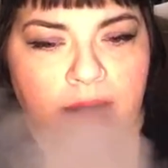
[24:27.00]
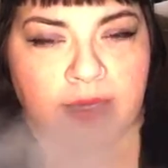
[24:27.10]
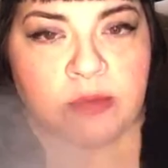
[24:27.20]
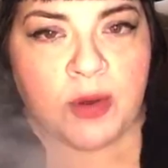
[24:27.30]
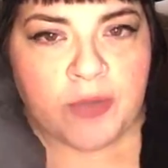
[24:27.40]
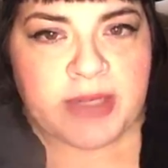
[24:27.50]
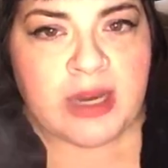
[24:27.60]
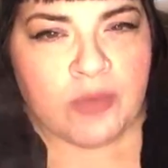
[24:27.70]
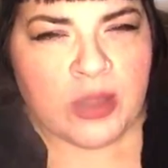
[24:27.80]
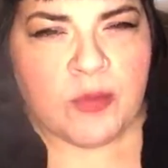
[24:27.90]
That's one reason
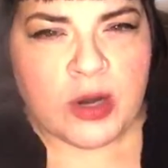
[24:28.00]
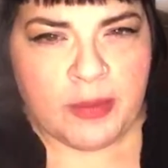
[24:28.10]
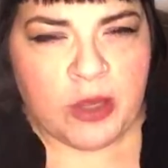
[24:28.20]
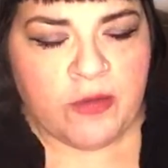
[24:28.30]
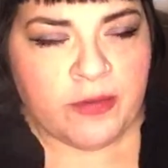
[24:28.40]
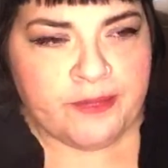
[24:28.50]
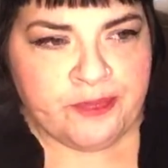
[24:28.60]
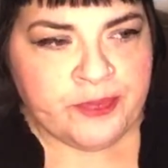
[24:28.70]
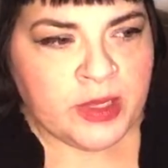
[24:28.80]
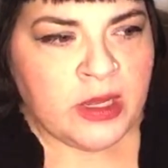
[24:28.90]
I really want to move,
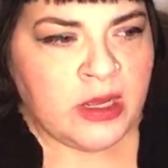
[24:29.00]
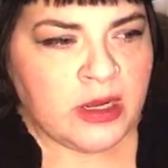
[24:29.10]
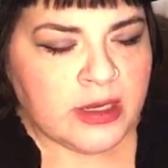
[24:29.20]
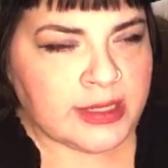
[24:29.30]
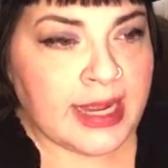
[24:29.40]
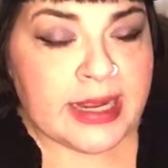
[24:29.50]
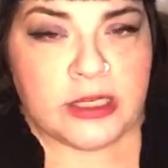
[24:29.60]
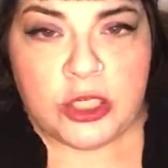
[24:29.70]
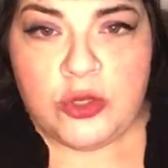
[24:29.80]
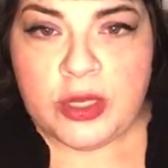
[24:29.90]
because I can
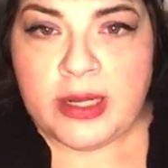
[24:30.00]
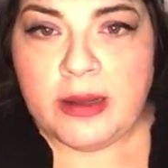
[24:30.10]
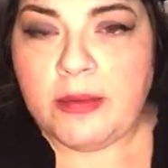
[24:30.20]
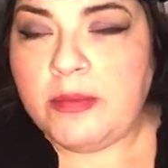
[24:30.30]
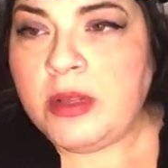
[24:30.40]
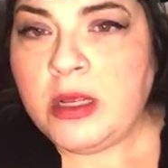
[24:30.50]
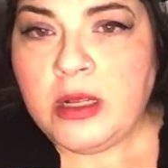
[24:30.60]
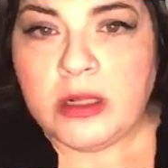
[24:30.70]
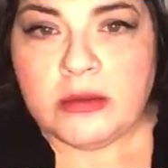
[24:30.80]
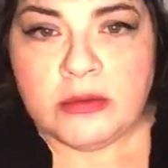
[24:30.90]
do the
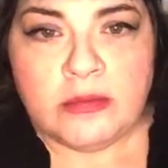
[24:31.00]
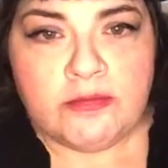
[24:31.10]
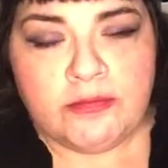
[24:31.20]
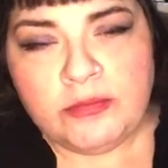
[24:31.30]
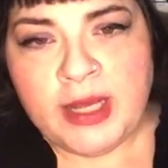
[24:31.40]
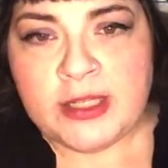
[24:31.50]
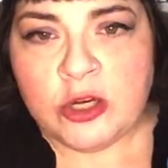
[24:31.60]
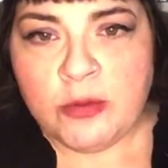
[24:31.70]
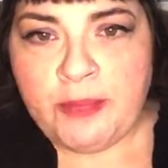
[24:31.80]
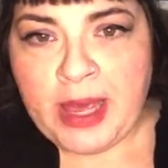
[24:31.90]

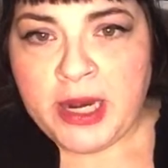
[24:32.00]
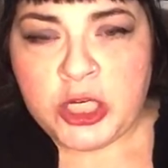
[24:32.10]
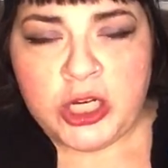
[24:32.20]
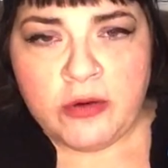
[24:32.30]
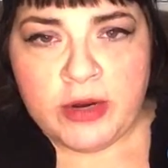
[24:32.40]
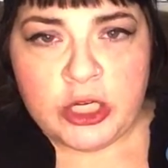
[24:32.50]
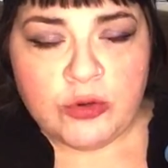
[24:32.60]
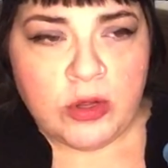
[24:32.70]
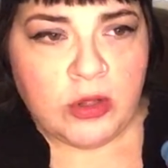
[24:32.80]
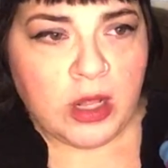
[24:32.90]
lesser banishing
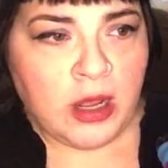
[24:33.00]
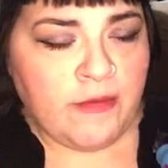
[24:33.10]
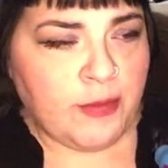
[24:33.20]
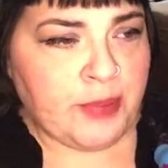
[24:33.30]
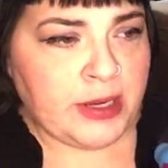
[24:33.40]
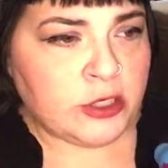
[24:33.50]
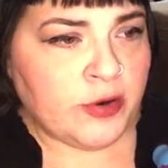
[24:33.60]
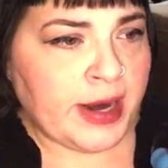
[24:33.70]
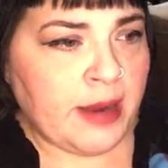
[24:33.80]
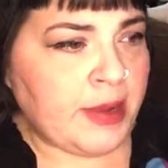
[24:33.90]
ritual of the
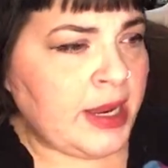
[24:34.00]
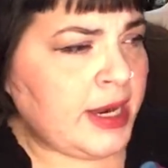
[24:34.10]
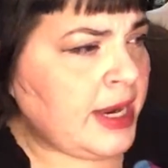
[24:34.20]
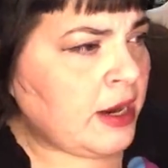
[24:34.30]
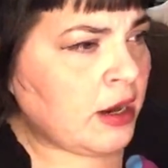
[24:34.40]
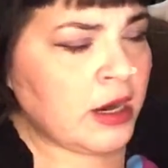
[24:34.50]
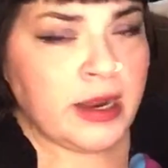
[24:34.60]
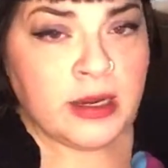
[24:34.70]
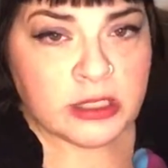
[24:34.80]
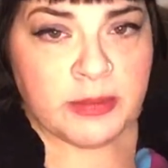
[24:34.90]
pentagram in here
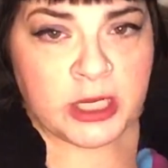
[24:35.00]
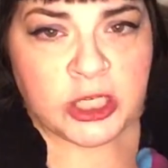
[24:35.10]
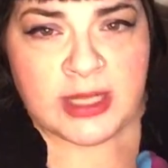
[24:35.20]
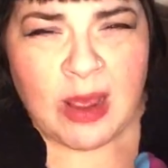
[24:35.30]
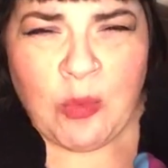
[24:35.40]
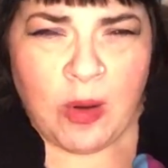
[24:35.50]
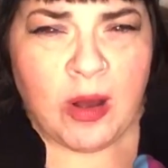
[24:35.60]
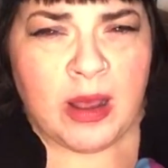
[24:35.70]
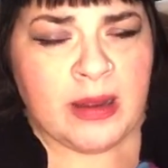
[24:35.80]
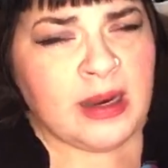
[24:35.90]
as much as I
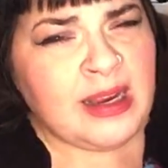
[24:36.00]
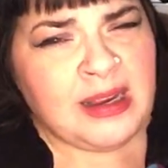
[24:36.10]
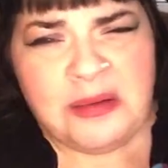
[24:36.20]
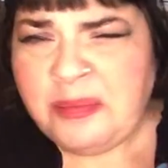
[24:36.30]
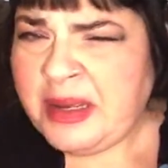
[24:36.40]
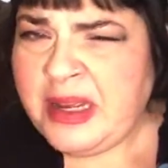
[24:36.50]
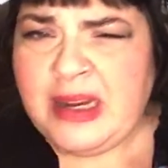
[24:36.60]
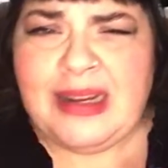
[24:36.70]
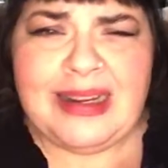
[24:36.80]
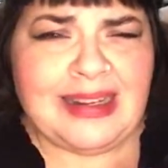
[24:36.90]
want, but
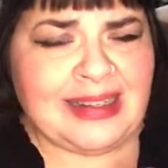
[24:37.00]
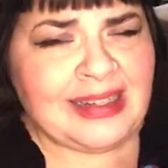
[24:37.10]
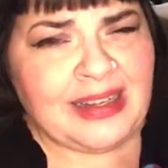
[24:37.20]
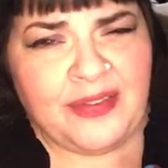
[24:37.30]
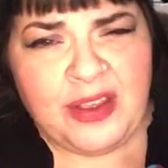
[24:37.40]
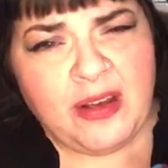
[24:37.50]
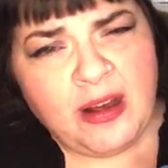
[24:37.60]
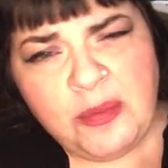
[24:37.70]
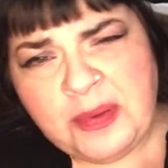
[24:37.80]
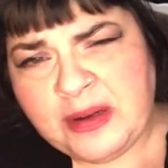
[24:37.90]
if you
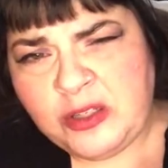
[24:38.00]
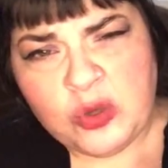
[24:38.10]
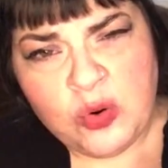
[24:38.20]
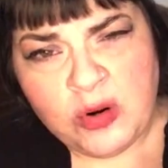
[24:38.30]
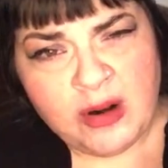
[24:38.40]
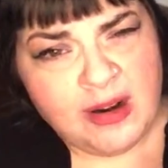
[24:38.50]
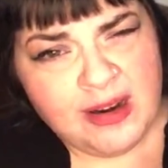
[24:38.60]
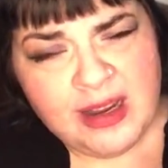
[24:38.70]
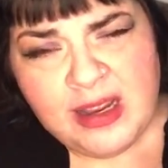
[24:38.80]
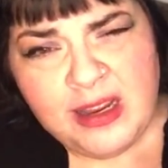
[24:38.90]
open a door,
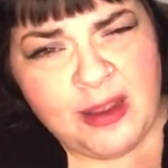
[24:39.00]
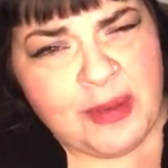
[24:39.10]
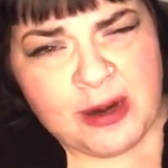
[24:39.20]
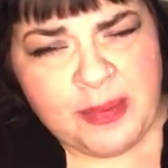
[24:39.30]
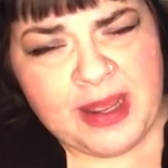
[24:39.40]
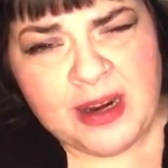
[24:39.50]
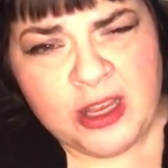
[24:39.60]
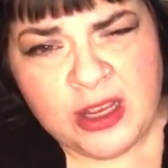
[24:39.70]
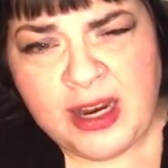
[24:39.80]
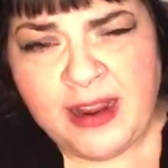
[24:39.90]
you better be in a
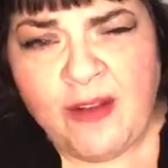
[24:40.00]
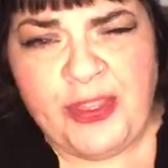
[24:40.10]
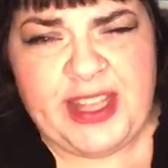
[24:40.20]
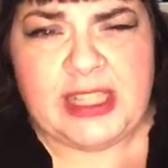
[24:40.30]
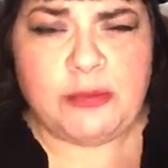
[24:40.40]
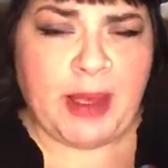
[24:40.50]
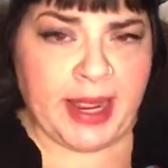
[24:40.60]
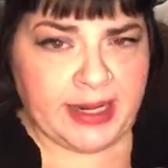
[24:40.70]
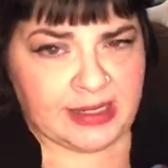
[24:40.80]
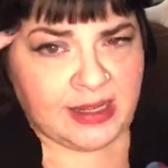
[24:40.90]
good, healthy
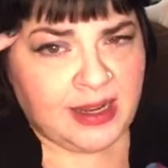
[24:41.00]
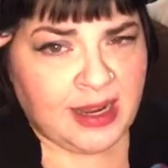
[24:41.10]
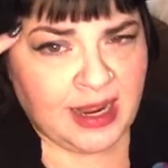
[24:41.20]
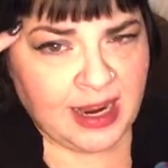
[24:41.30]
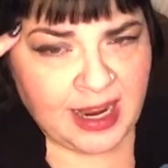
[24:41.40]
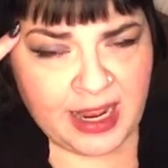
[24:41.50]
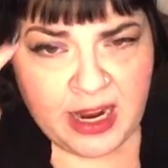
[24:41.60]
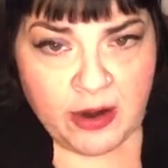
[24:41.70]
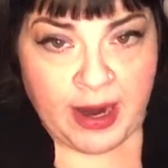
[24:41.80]
space here